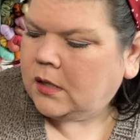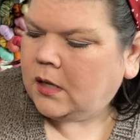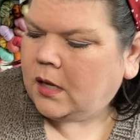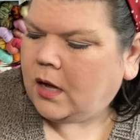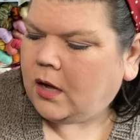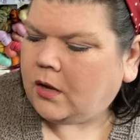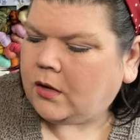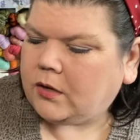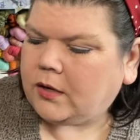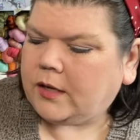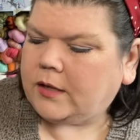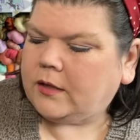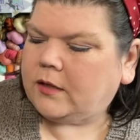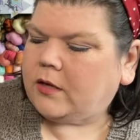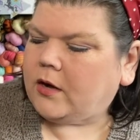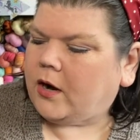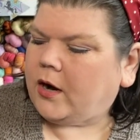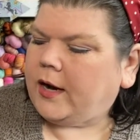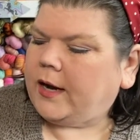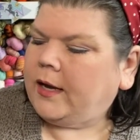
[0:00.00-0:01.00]
hold on,
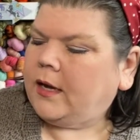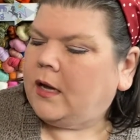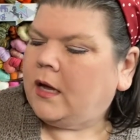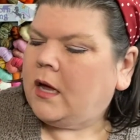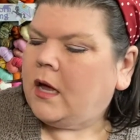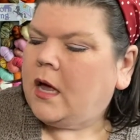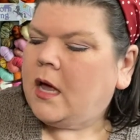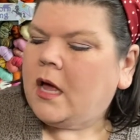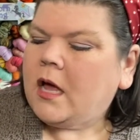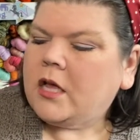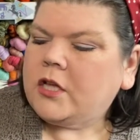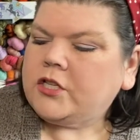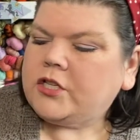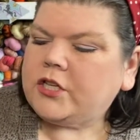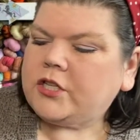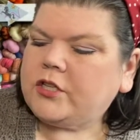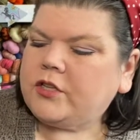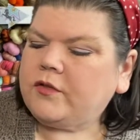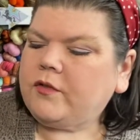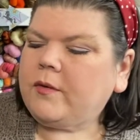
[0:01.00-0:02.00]
sorry.
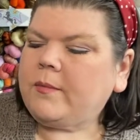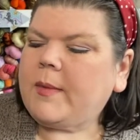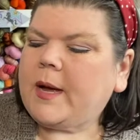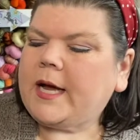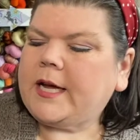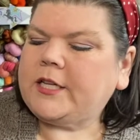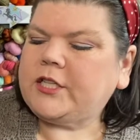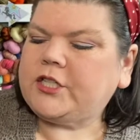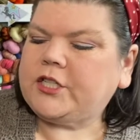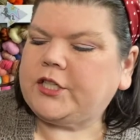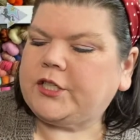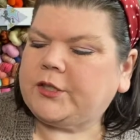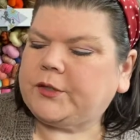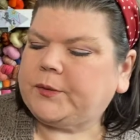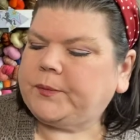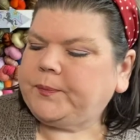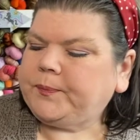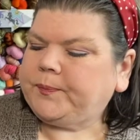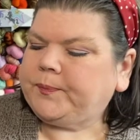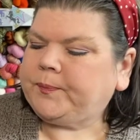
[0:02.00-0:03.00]
Just to remind
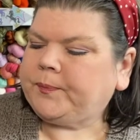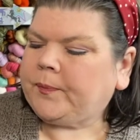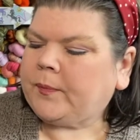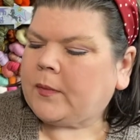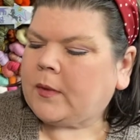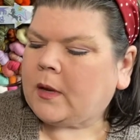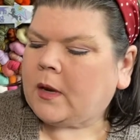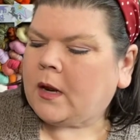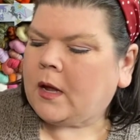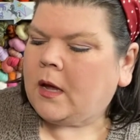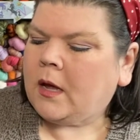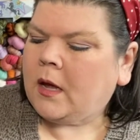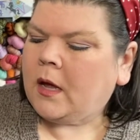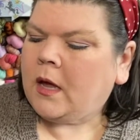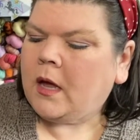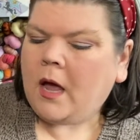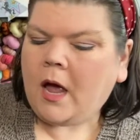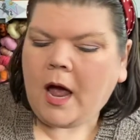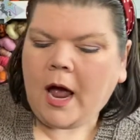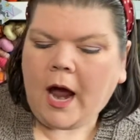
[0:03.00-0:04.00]
you,
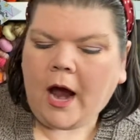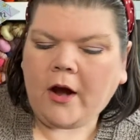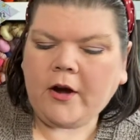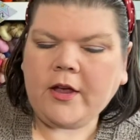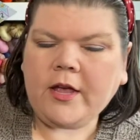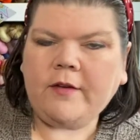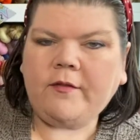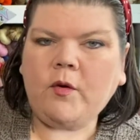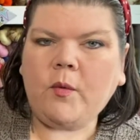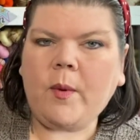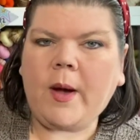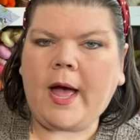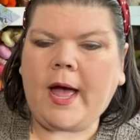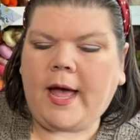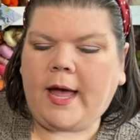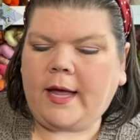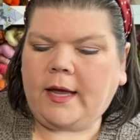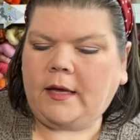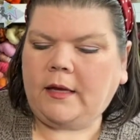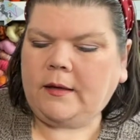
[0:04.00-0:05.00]
our
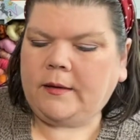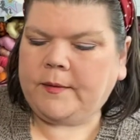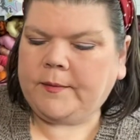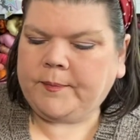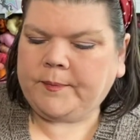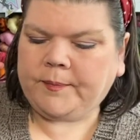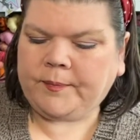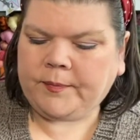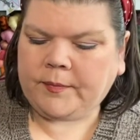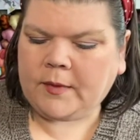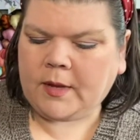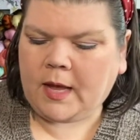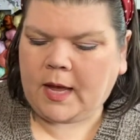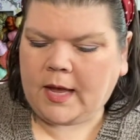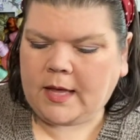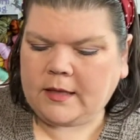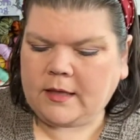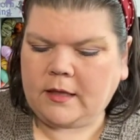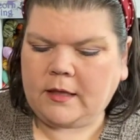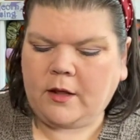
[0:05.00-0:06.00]
giveaway
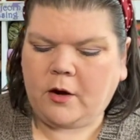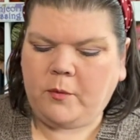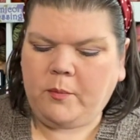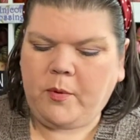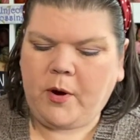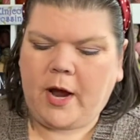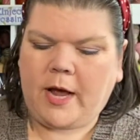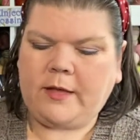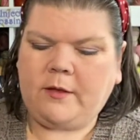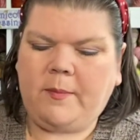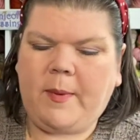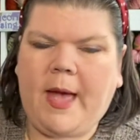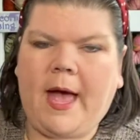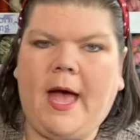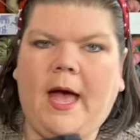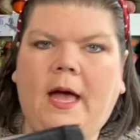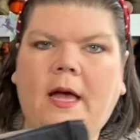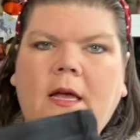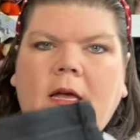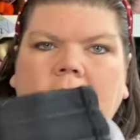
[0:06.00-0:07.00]
is a little prize
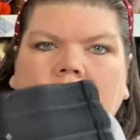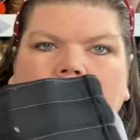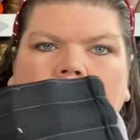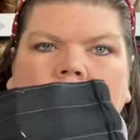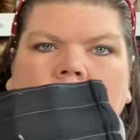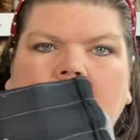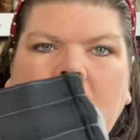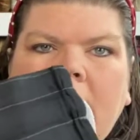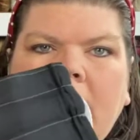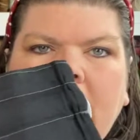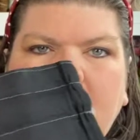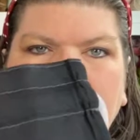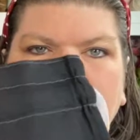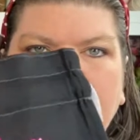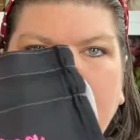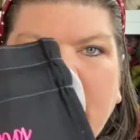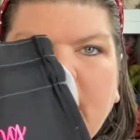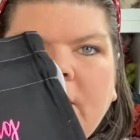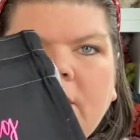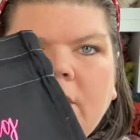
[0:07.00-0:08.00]
pack
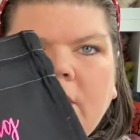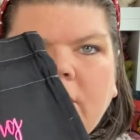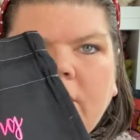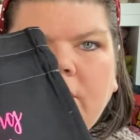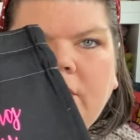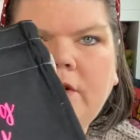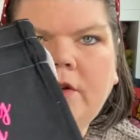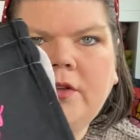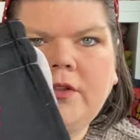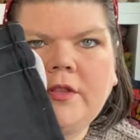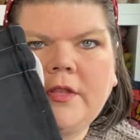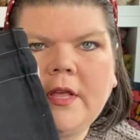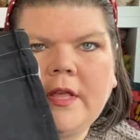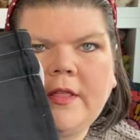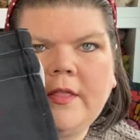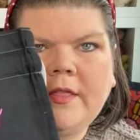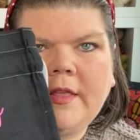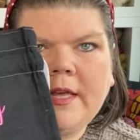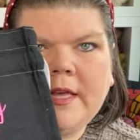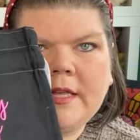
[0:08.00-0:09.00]
that includes
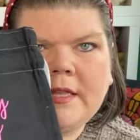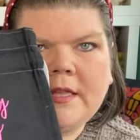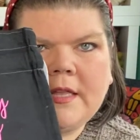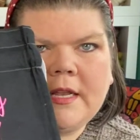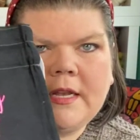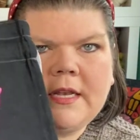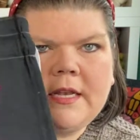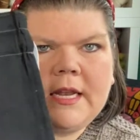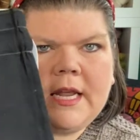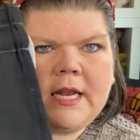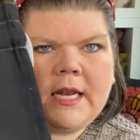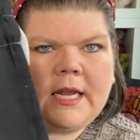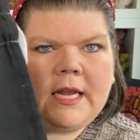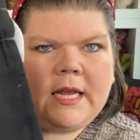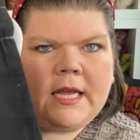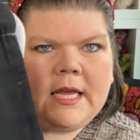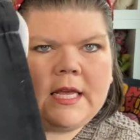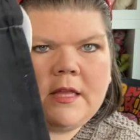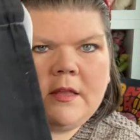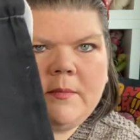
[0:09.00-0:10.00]
this
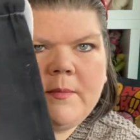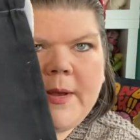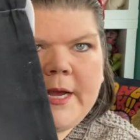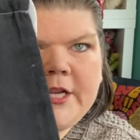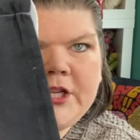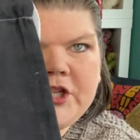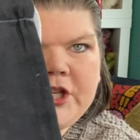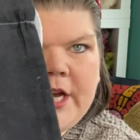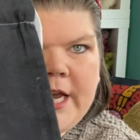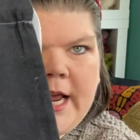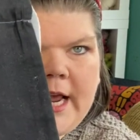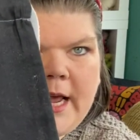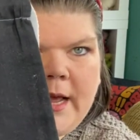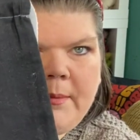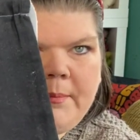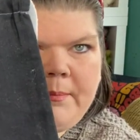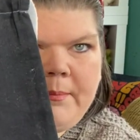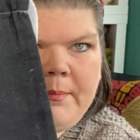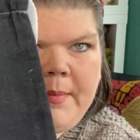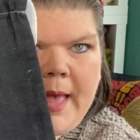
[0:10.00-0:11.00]
Knitting is My
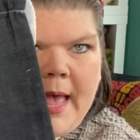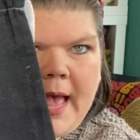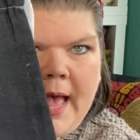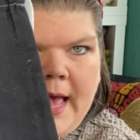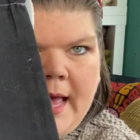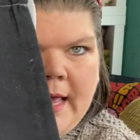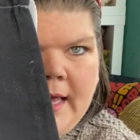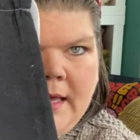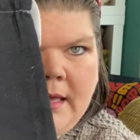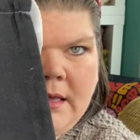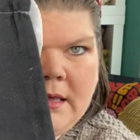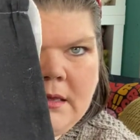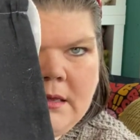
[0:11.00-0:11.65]
Jam bag